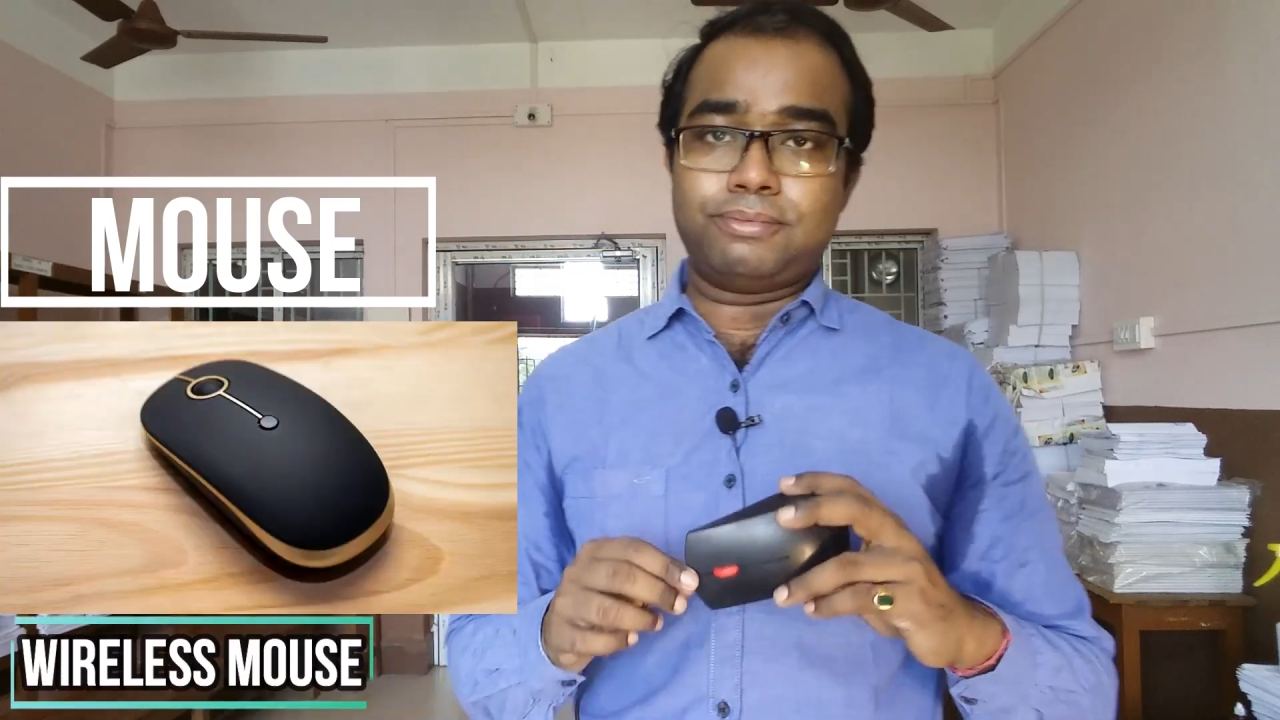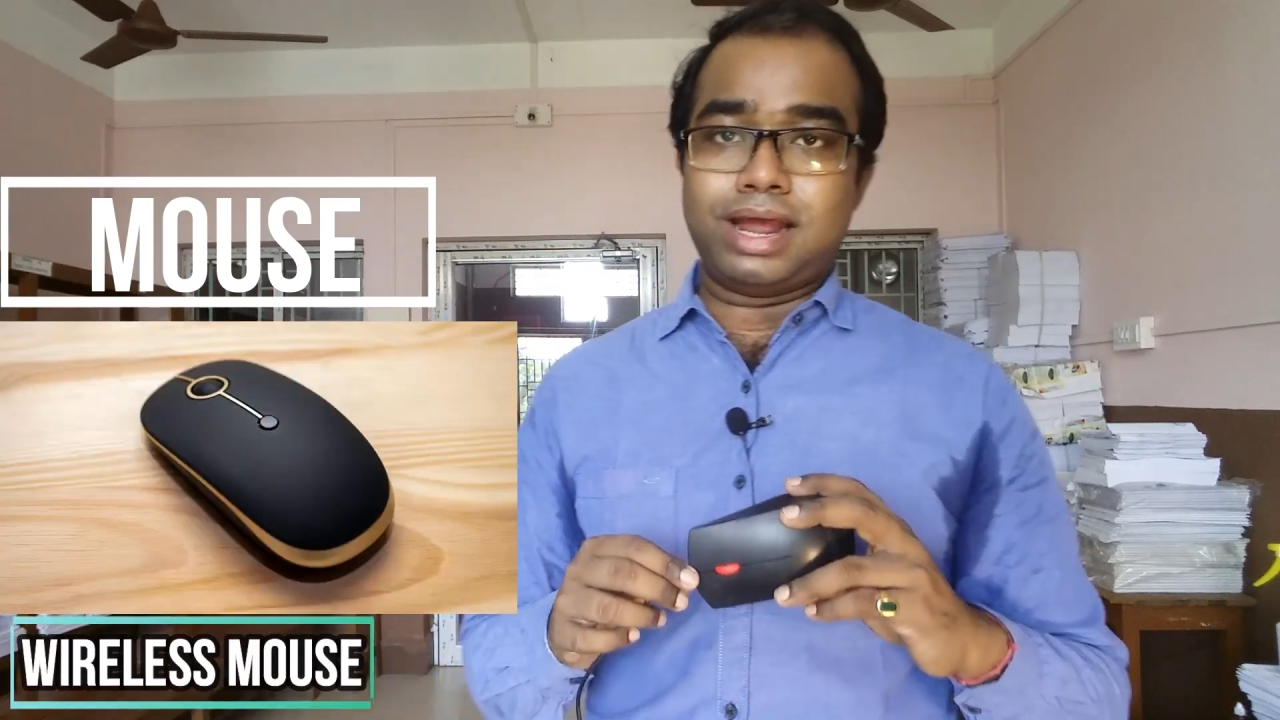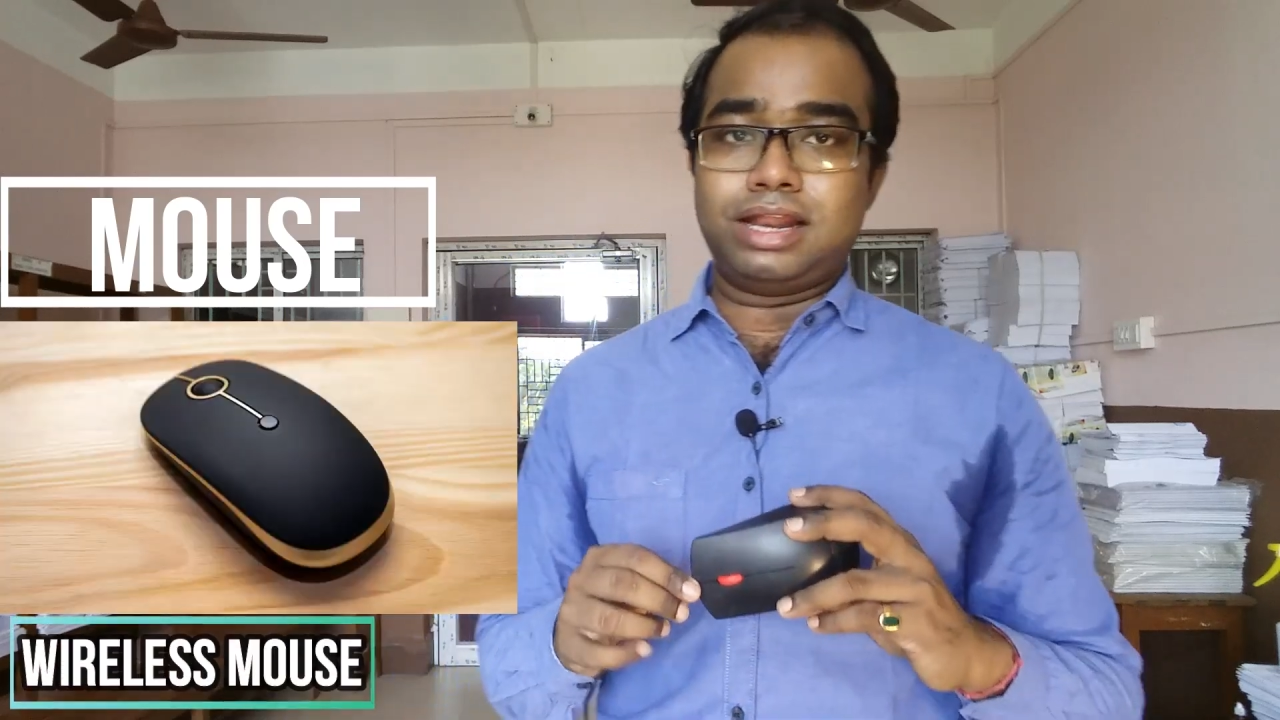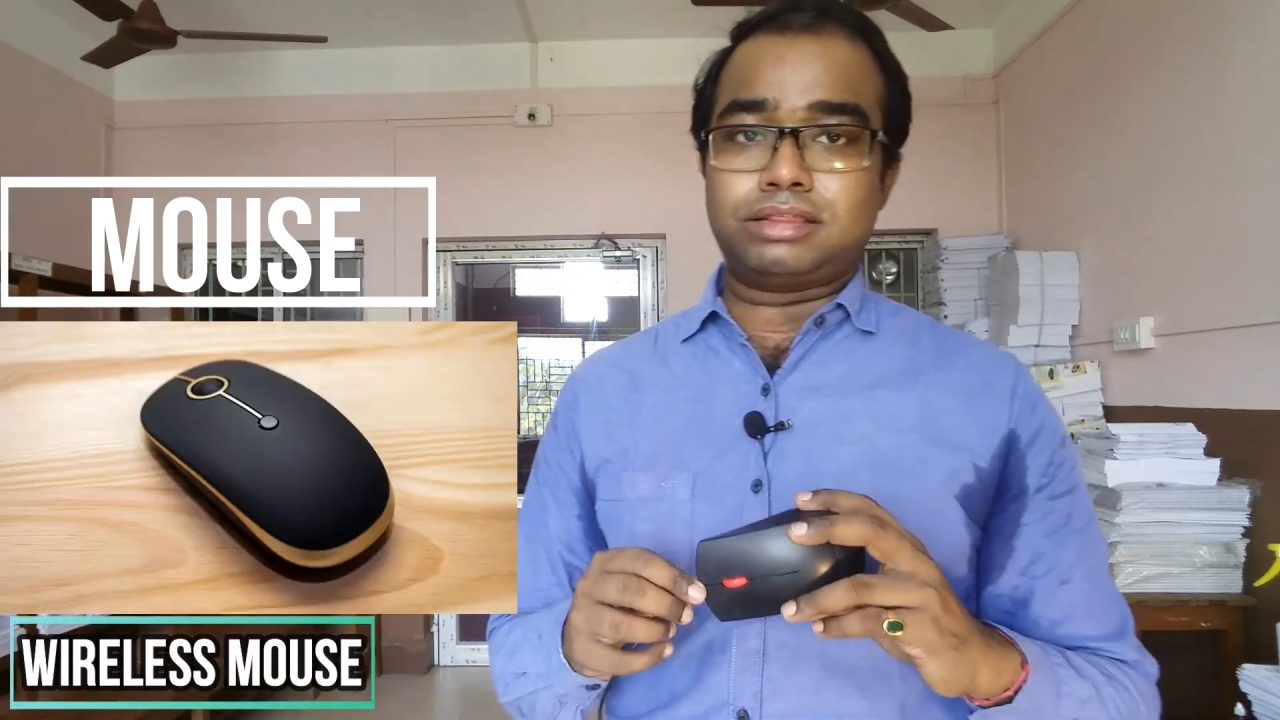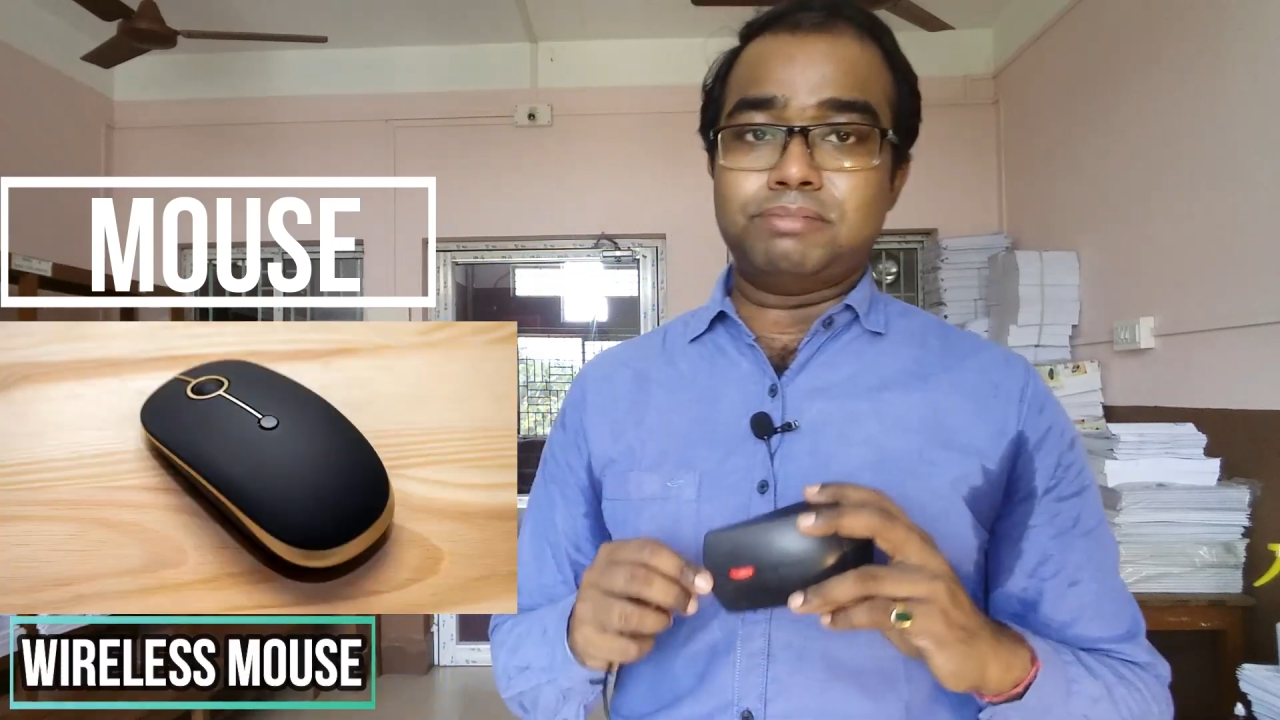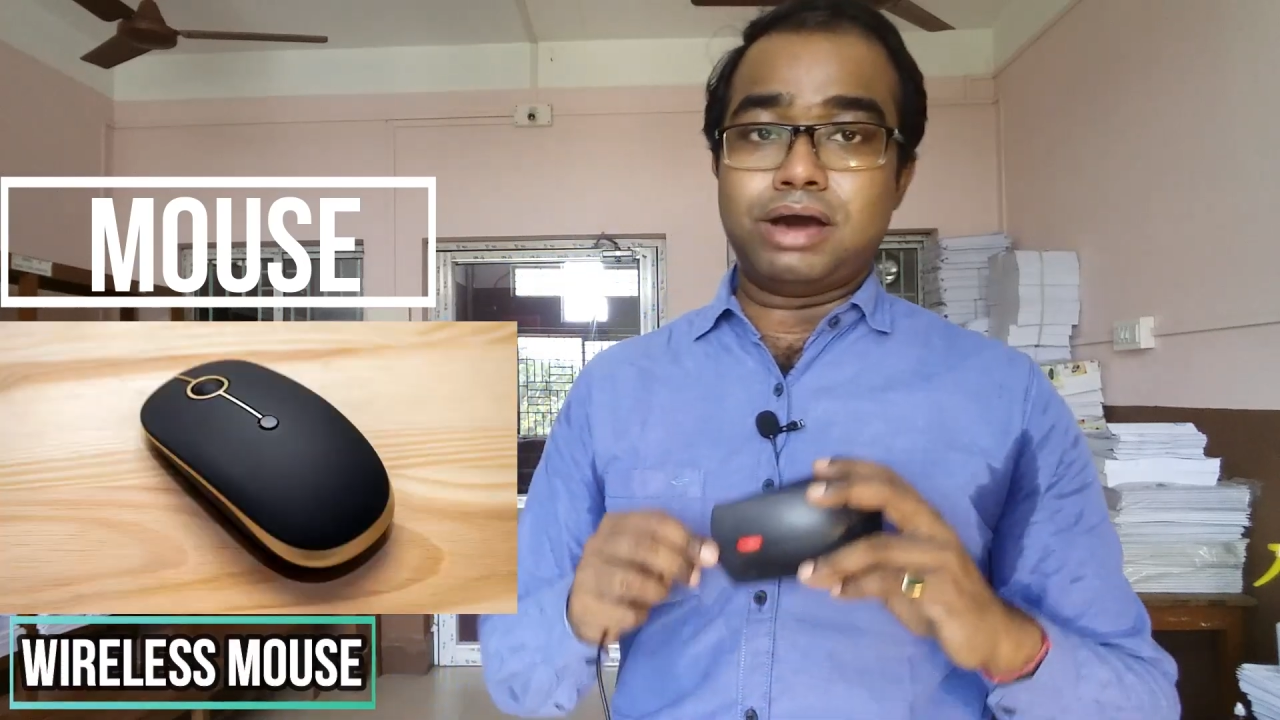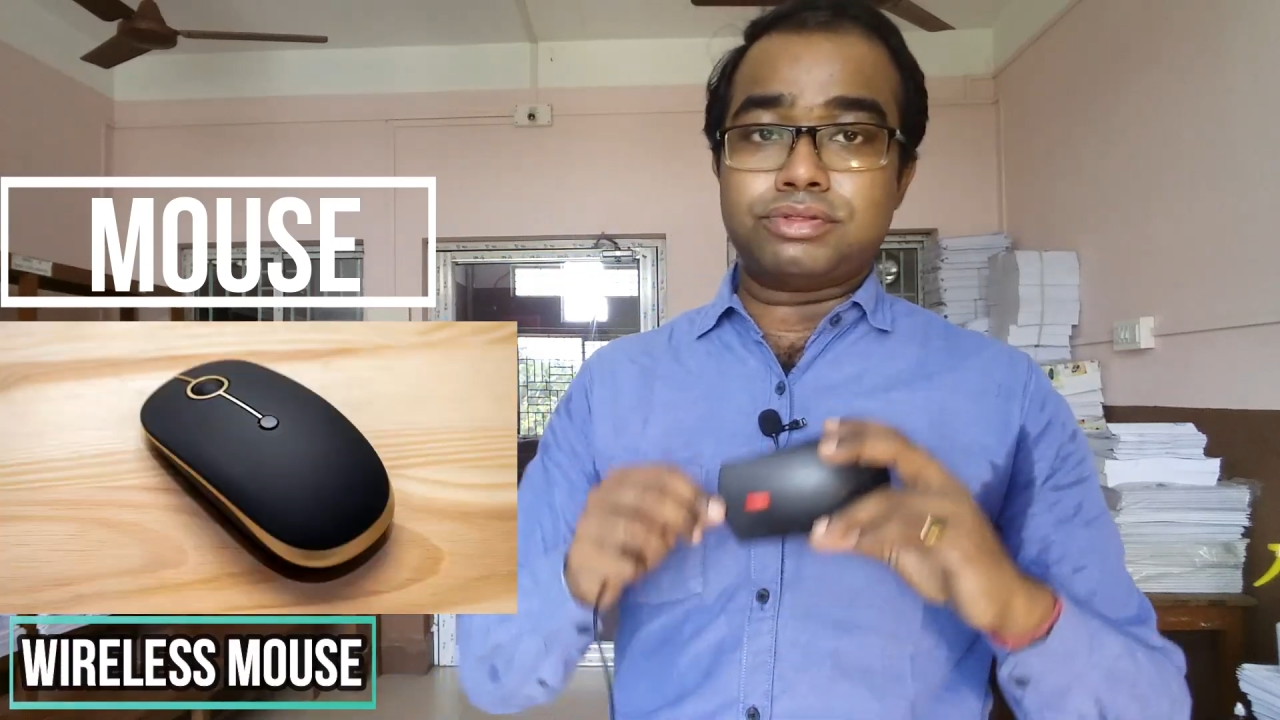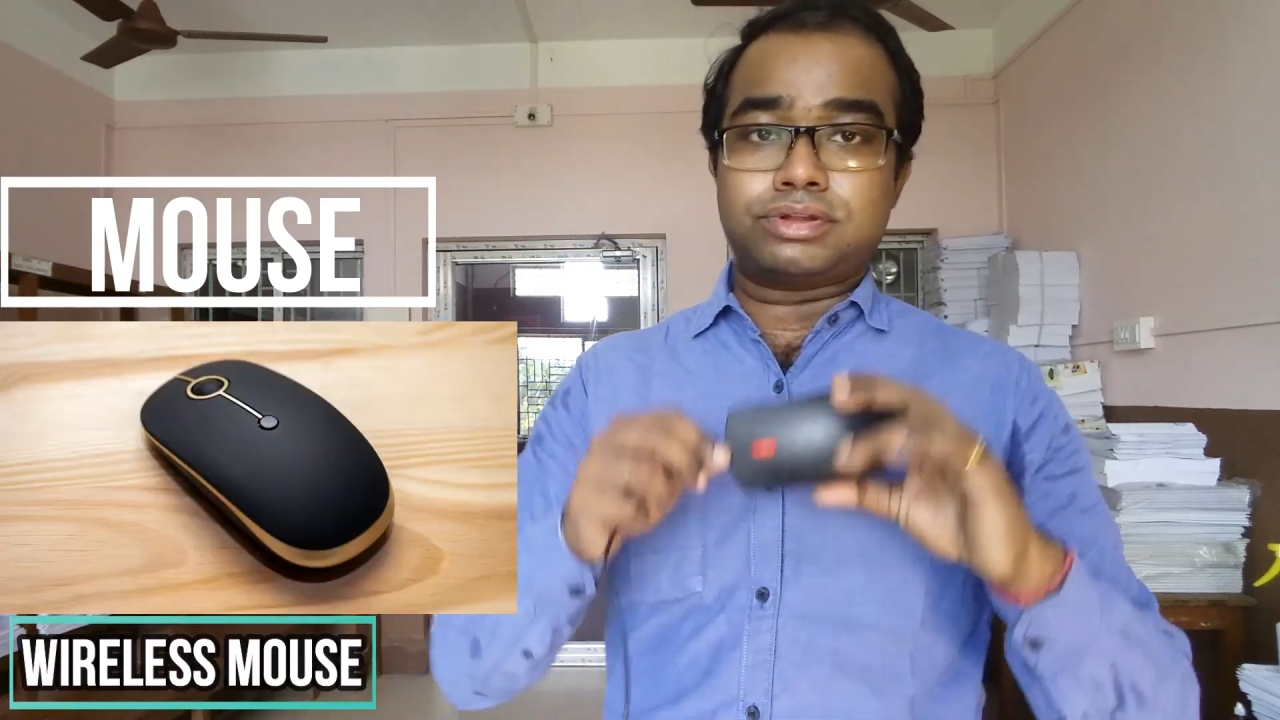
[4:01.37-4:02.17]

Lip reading: wireless mouse